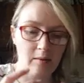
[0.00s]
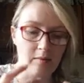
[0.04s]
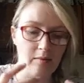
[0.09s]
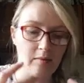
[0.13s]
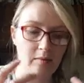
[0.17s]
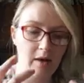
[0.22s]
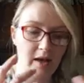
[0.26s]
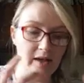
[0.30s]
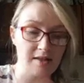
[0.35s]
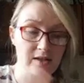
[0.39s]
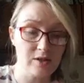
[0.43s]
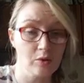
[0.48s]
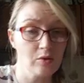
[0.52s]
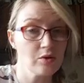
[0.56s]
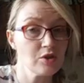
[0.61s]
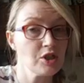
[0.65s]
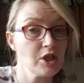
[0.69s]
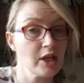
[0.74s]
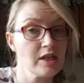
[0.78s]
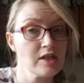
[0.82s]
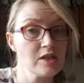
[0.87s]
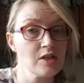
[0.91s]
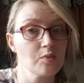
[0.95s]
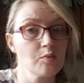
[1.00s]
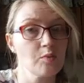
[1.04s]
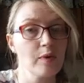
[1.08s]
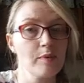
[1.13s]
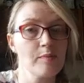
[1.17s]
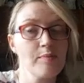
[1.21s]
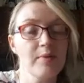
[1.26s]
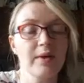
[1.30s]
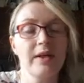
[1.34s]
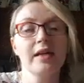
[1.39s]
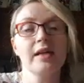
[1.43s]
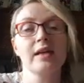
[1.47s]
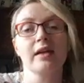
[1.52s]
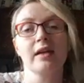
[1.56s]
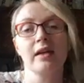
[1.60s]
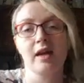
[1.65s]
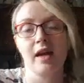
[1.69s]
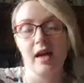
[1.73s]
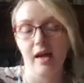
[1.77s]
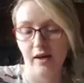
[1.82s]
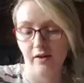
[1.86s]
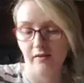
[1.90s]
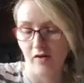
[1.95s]
associated with
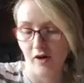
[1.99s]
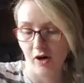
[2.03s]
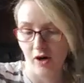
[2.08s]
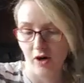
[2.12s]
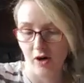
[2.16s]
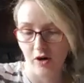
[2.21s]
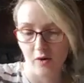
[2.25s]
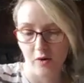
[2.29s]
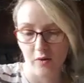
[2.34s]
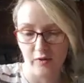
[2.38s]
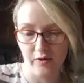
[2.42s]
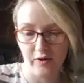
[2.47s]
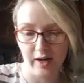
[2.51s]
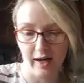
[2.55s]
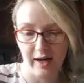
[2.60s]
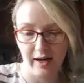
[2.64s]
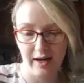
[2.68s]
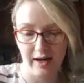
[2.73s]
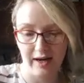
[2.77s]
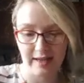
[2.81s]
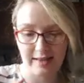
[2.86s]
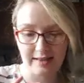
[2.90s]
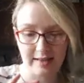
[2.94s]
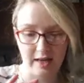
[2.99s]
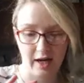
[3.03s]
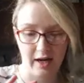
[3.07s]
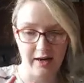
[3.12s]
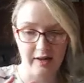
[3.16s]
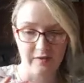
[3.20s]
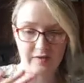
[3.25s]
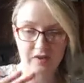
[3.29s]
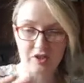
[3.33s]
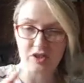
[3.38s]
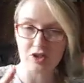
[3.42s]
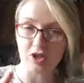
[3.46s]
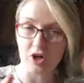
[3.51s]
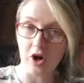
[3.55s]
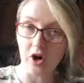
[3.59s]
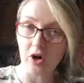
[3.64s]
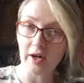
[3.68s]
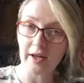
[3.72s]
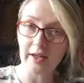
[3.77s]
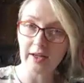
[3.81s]
being a Virgo that is kind of stalling